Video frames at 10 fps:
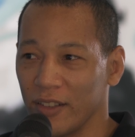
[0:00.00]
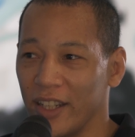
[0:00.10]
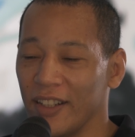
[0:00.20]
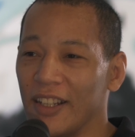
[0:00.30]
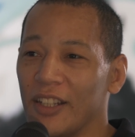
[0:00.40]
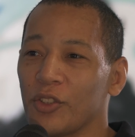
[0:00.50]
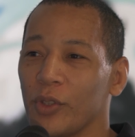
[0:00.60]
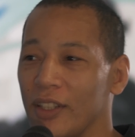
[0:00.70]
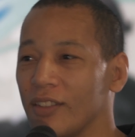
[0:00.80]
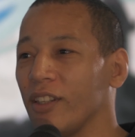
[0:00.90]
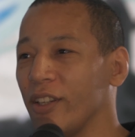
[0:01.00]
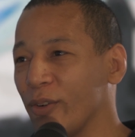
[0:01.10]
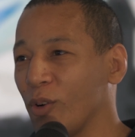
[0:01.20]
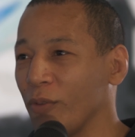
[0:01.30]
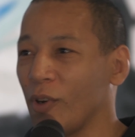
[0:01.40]
right? So he's the
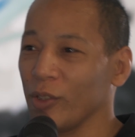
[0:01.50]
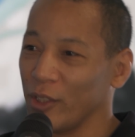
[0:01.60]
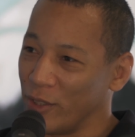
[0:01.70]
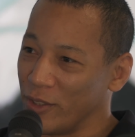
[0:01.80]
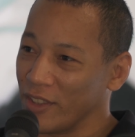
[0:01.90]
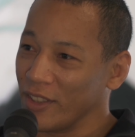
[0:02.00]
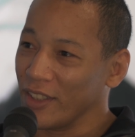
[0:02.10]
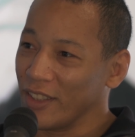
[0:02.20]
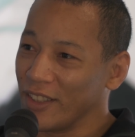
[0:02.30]
hero of all nerds.